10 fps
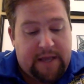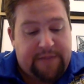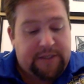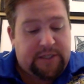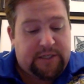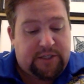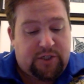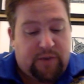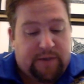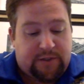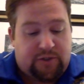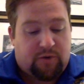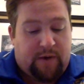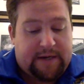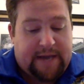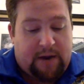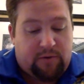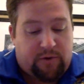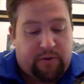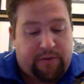This issue is a direct
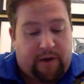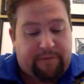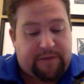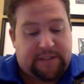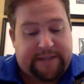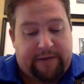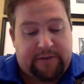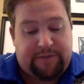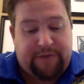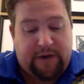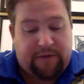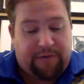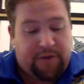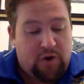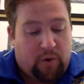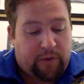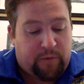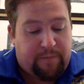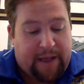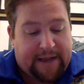outgrowth of the South's fear that the North
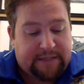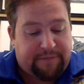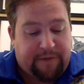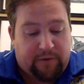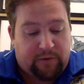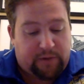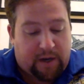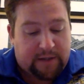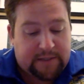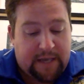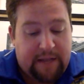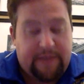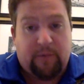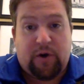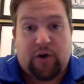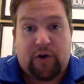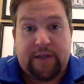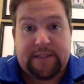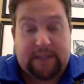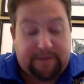would pass federal laws that would hurt
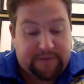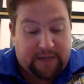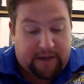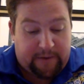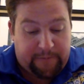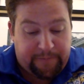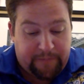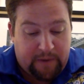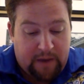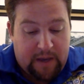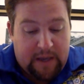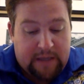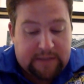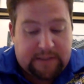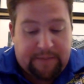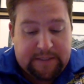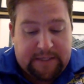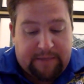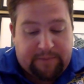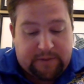its lifestyle. Some
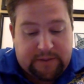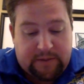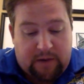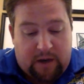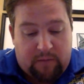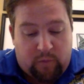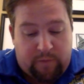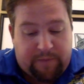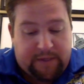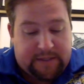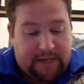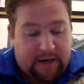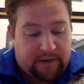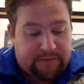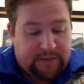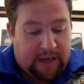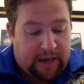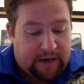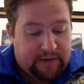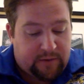examples would be tariffs
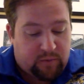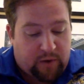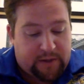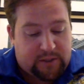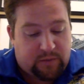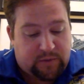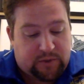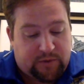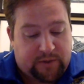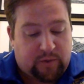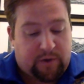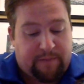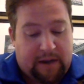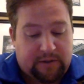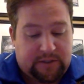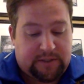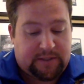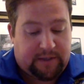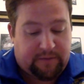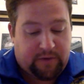and the right to restrict or abolish
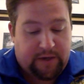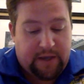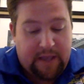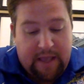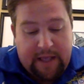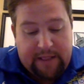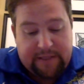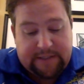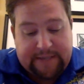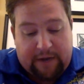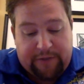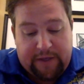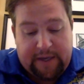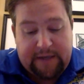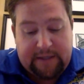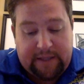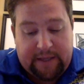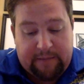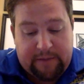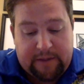slavery. The South again
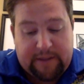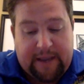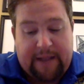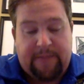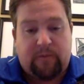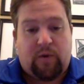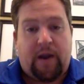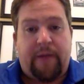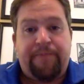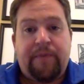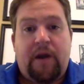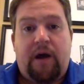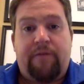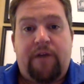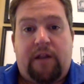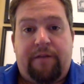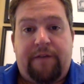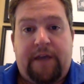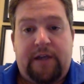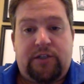claimed that they had the right of
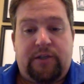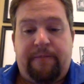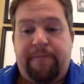nullification.